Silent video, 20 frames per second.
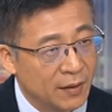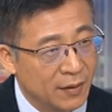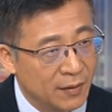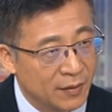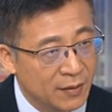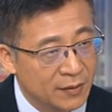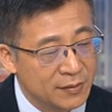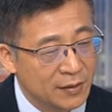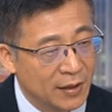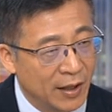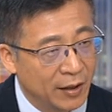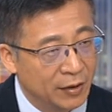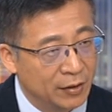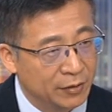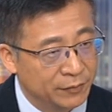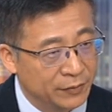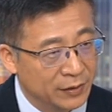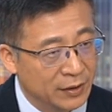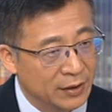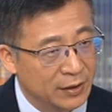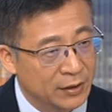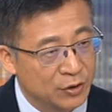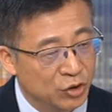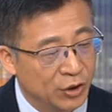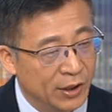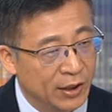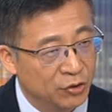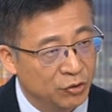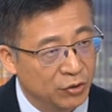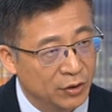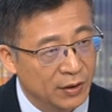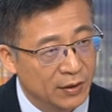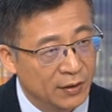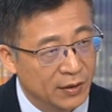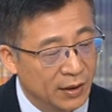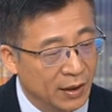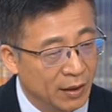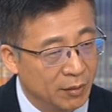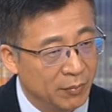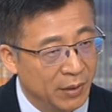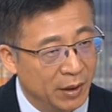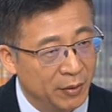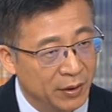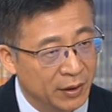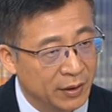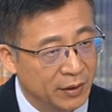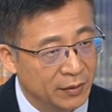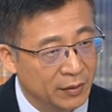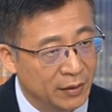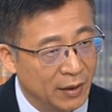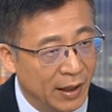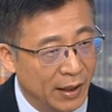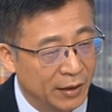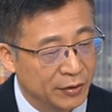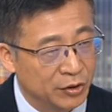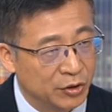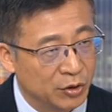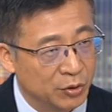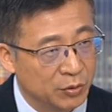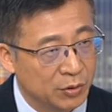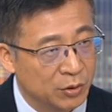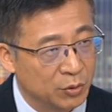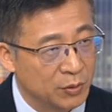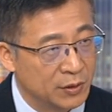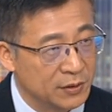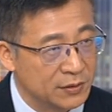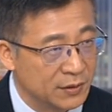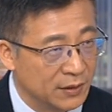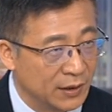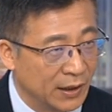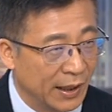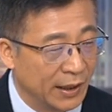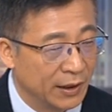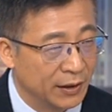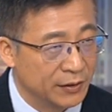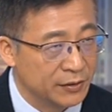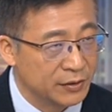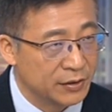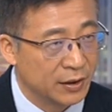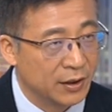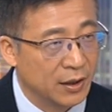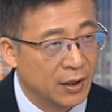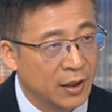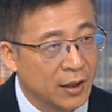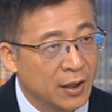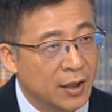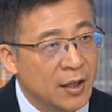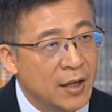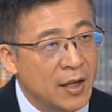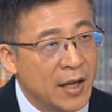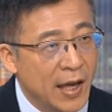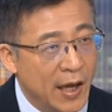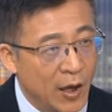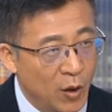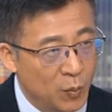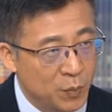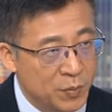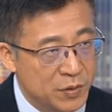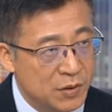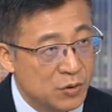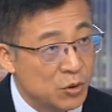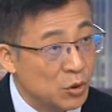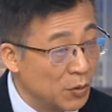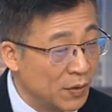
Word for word: This kind of uh, change in the American attitude towards the island helps, do